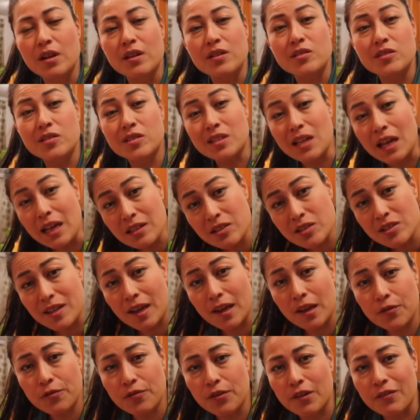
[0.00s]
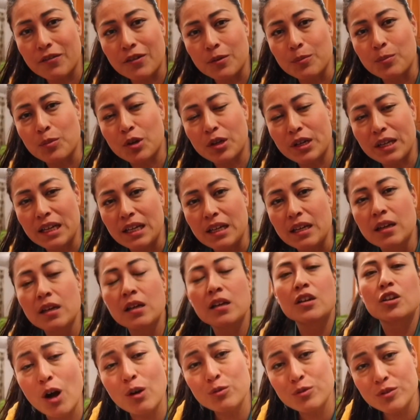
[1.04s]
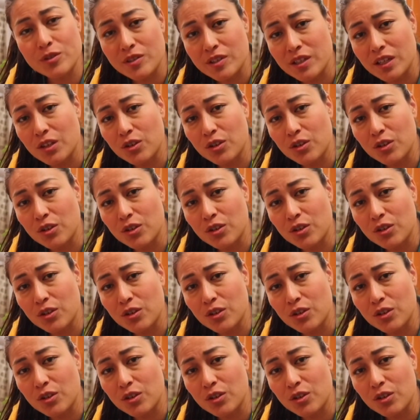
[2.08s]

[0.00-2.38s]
Stay safe, everybody. I will see